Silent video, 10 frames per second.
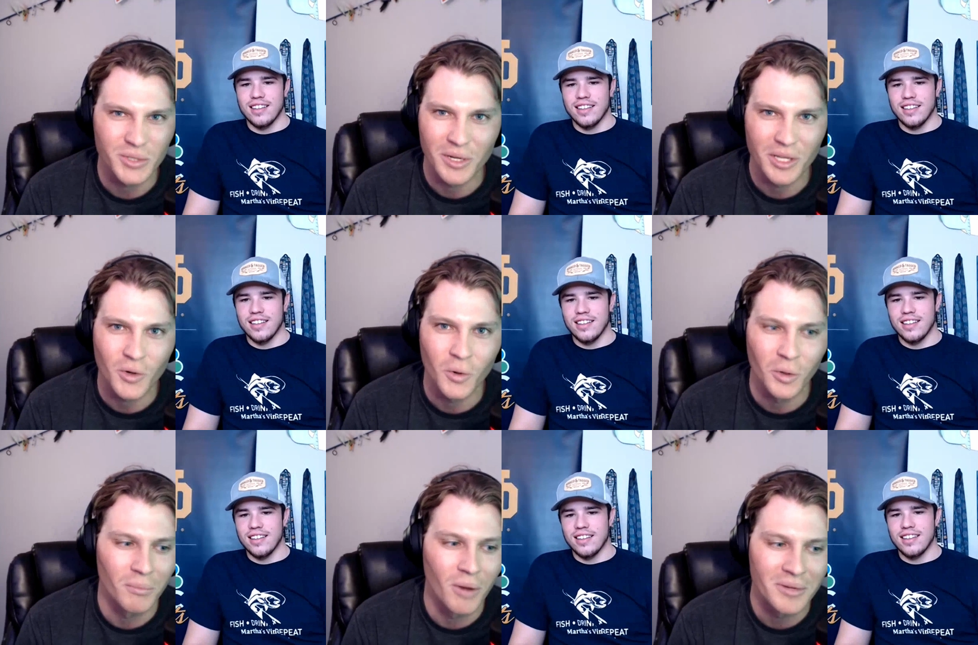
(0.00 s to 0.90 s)
Speaker 1: was one of the
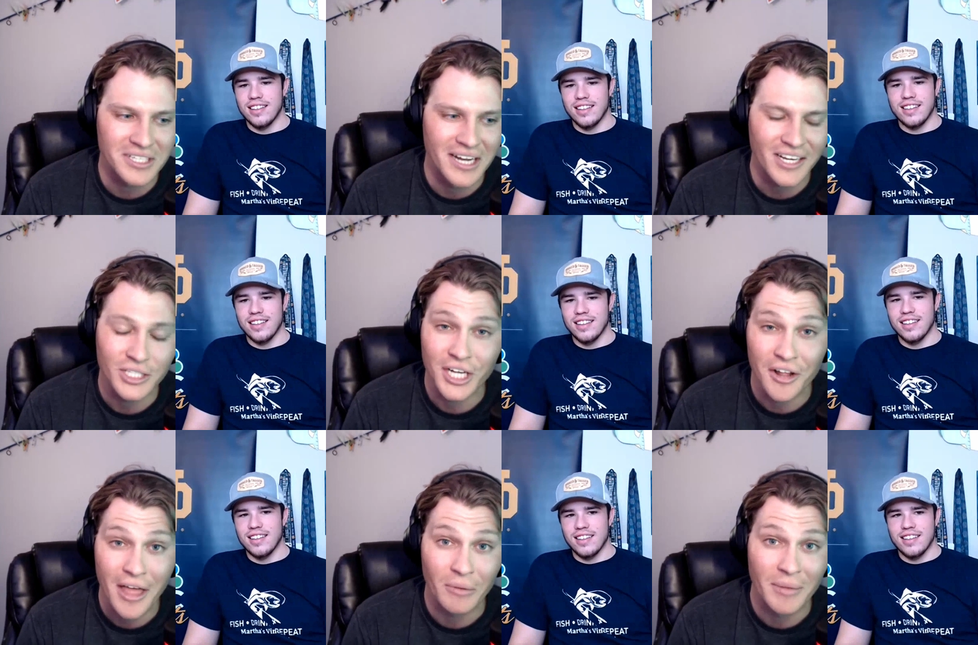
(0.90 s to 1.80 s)
cooler moments, and I
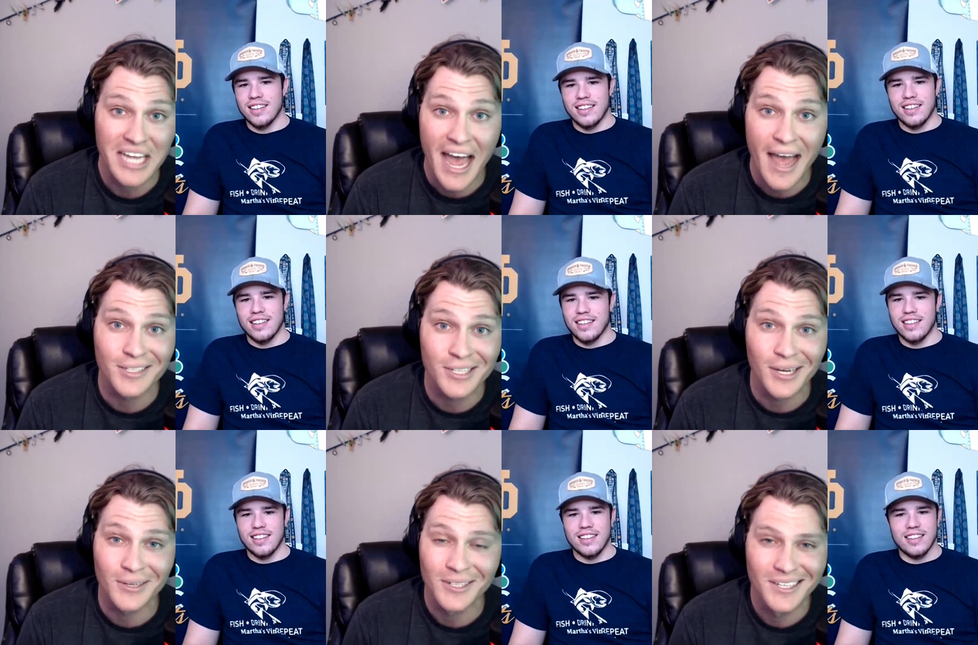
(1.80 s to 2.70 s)
could share that with my
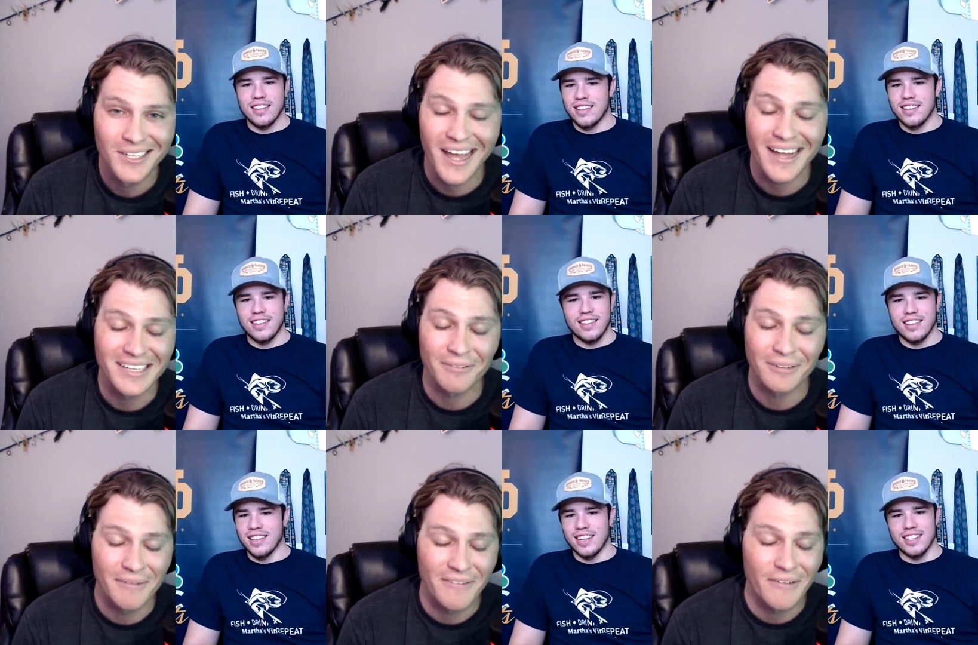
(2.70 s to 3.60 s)
dad. So yeah,
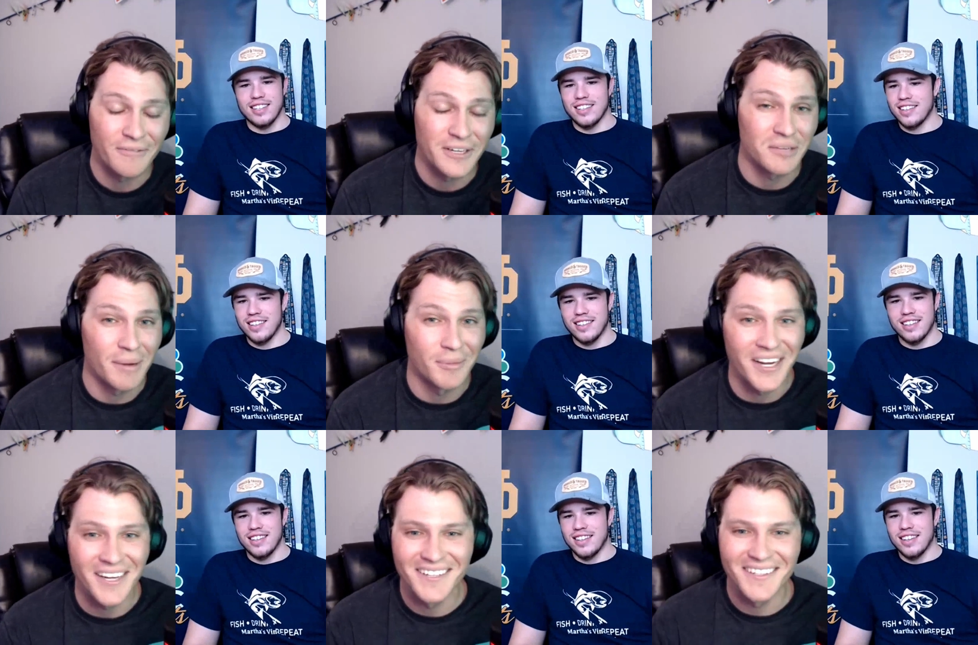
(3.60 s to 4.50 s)
definitely my favorite fishing
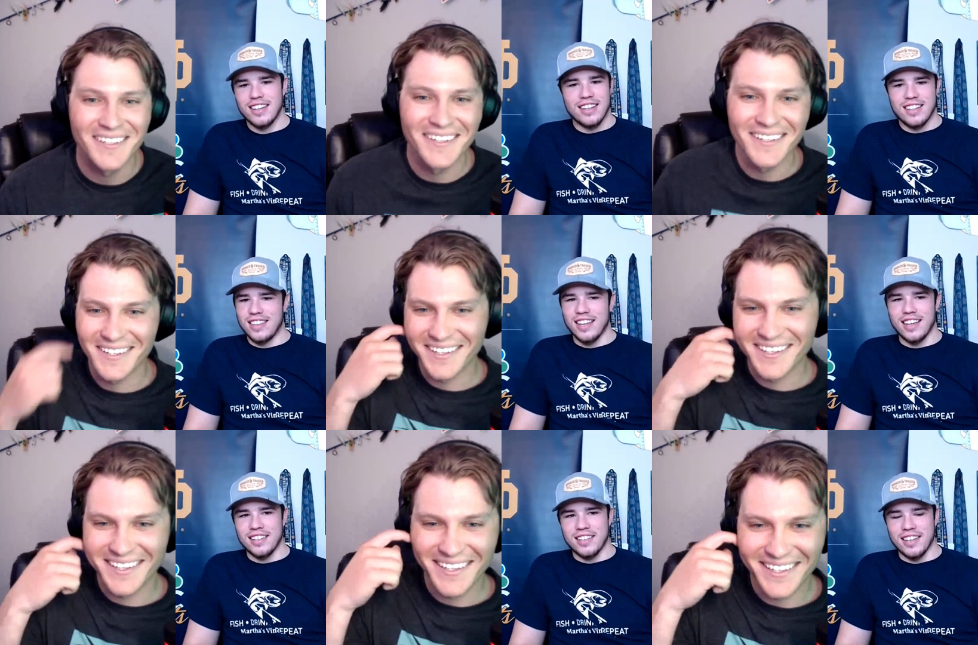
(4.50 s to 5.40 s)
memory.
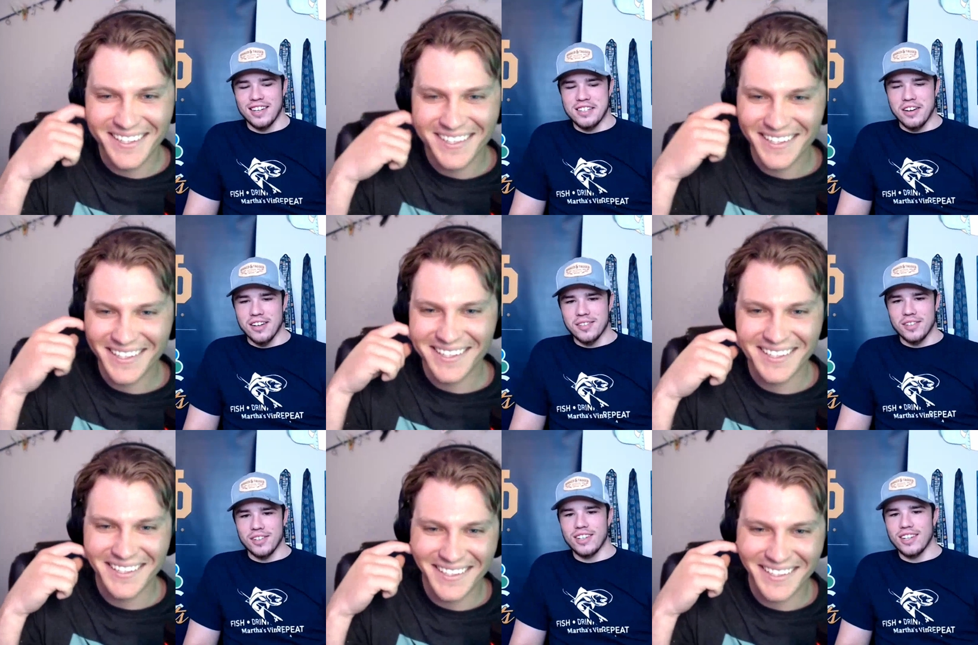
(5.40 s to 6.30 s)
Speaker 2: That that
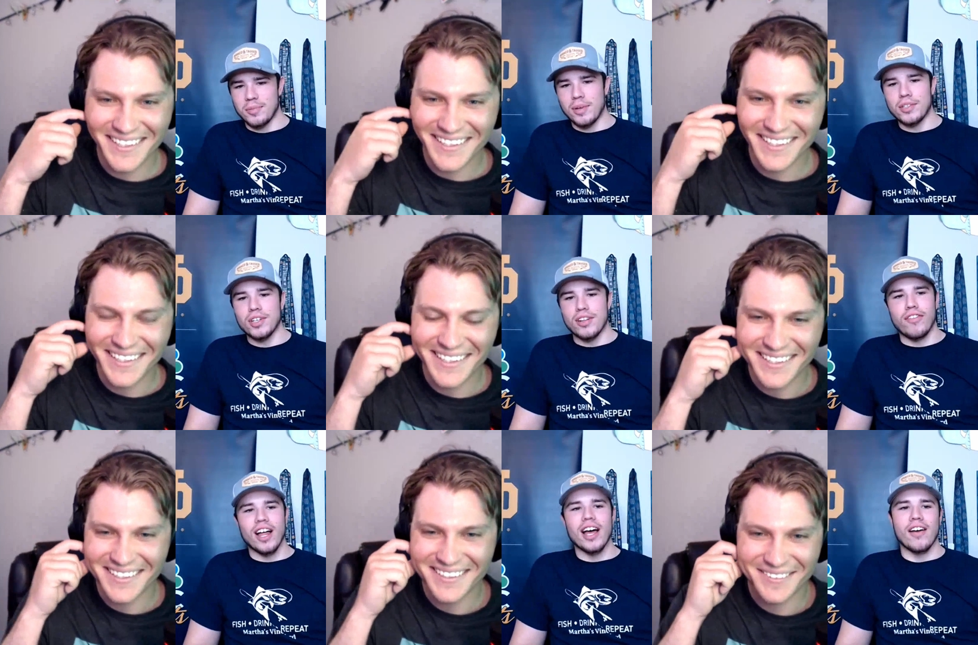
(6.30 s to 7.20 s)
is awesome, dude.
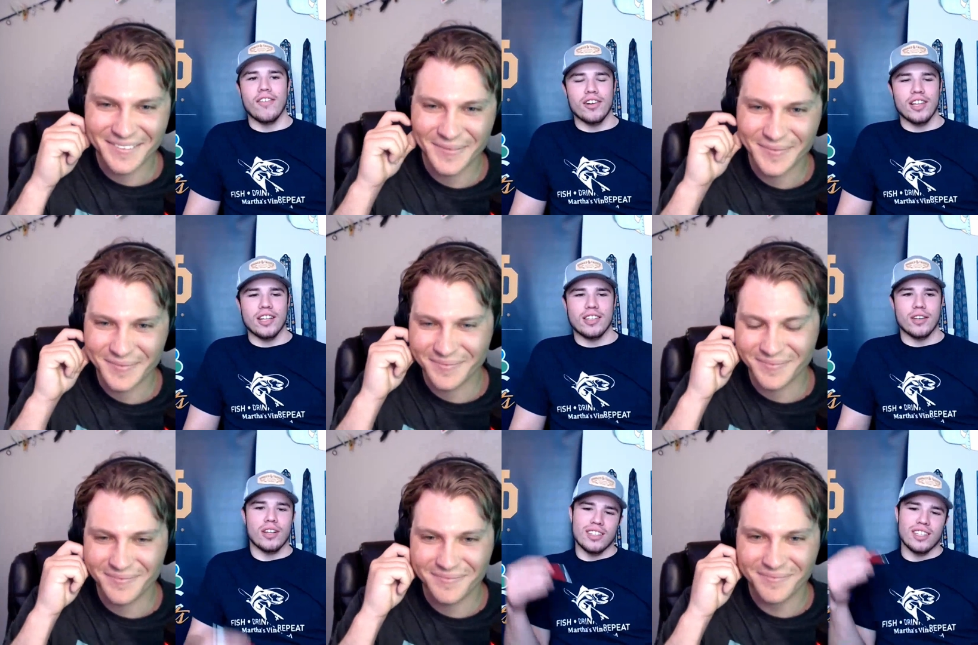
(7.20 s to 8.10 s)
Especially on the fly.
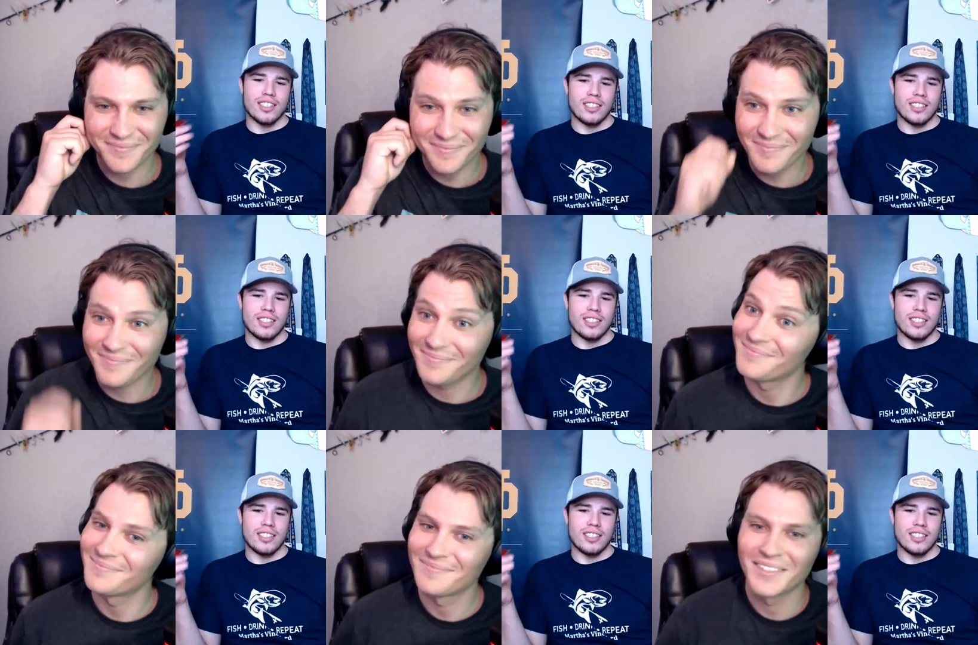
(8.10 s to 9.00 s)
I've heard that's like that's like
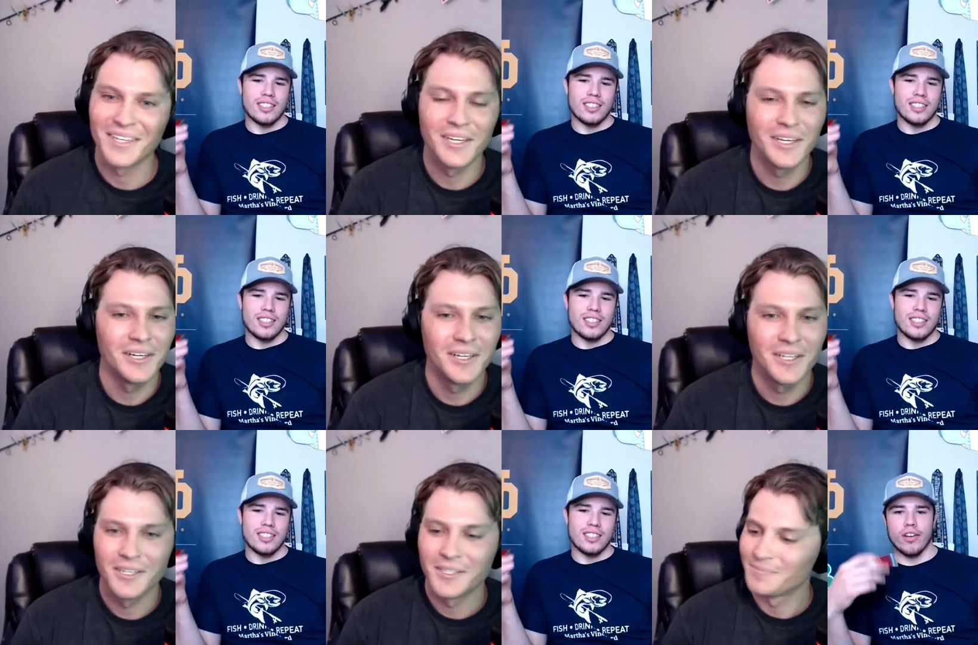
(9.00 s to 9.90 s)
a staple in
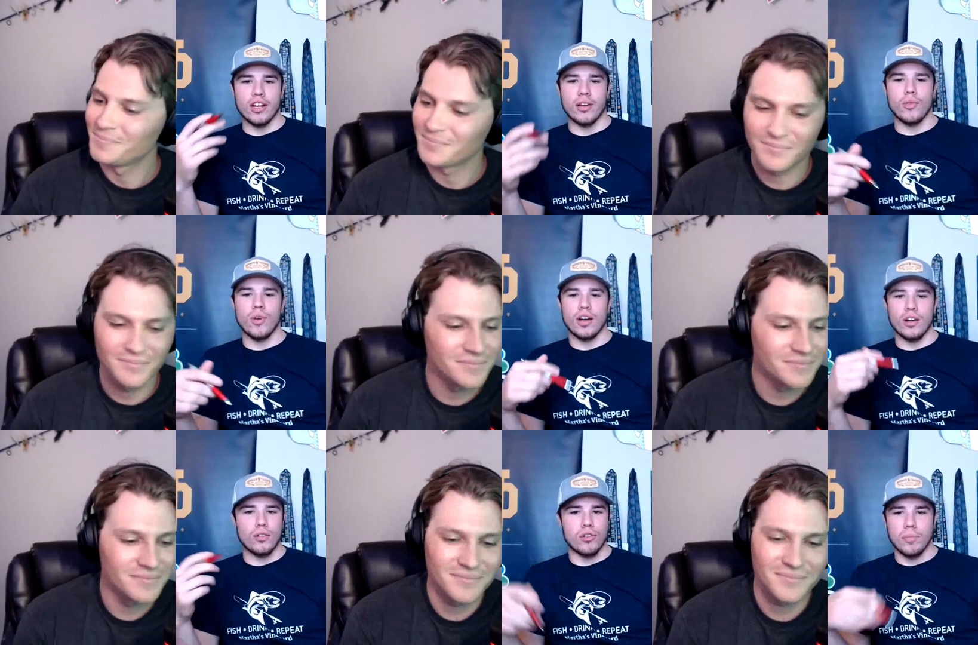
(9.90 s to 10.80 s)
fishing. Like if
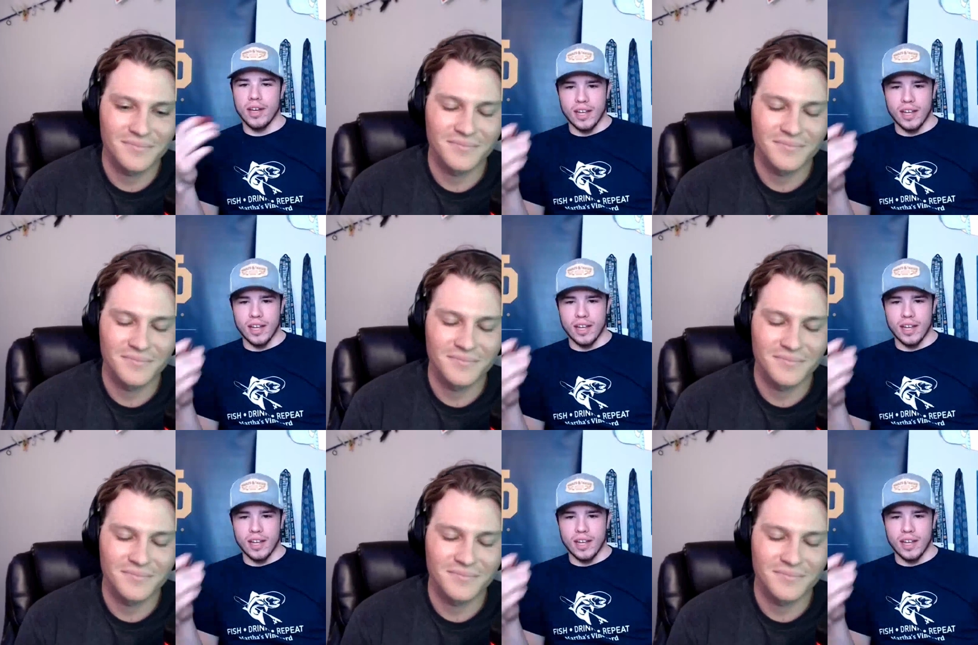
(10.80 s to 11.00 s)
you're gonna want to